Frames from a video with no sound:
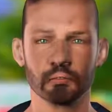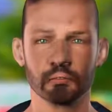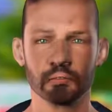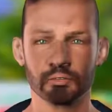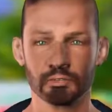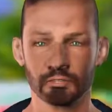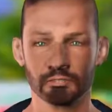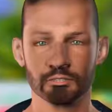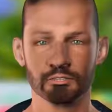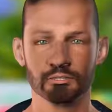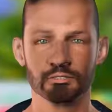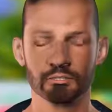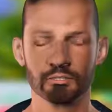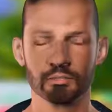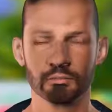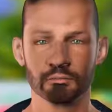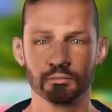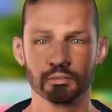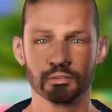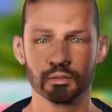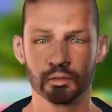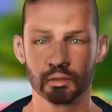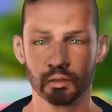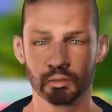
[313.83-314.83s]
What makes
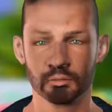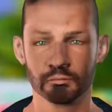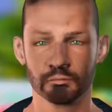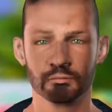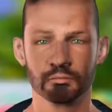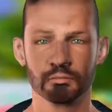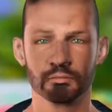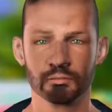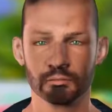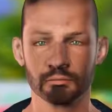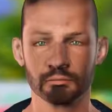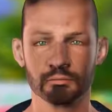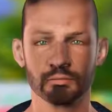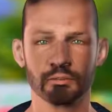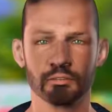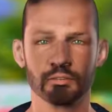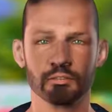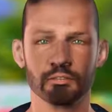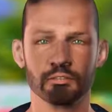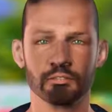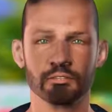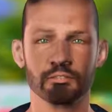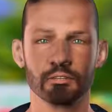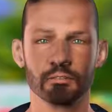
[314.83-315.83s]
him not a messenger
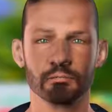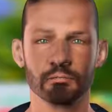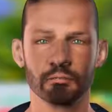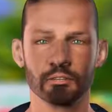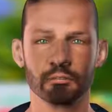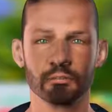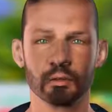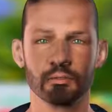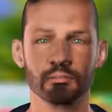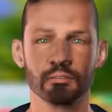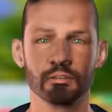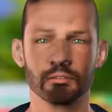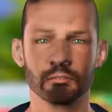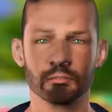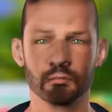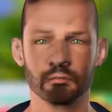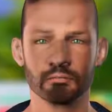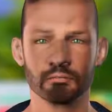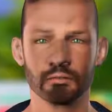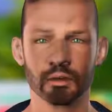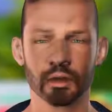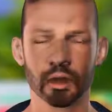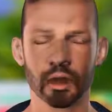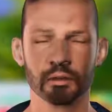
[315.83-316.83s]
if he simply tells
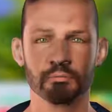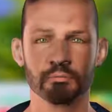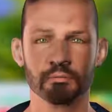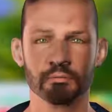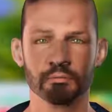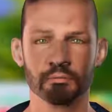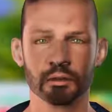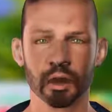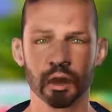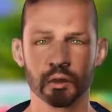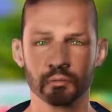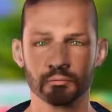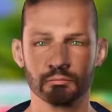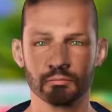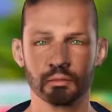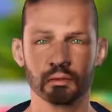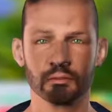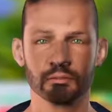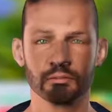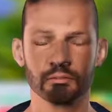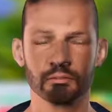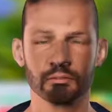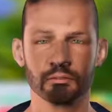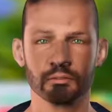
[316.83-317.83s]
people to worship God
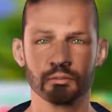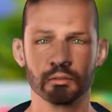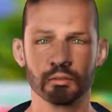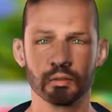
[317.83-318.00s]
Almighty?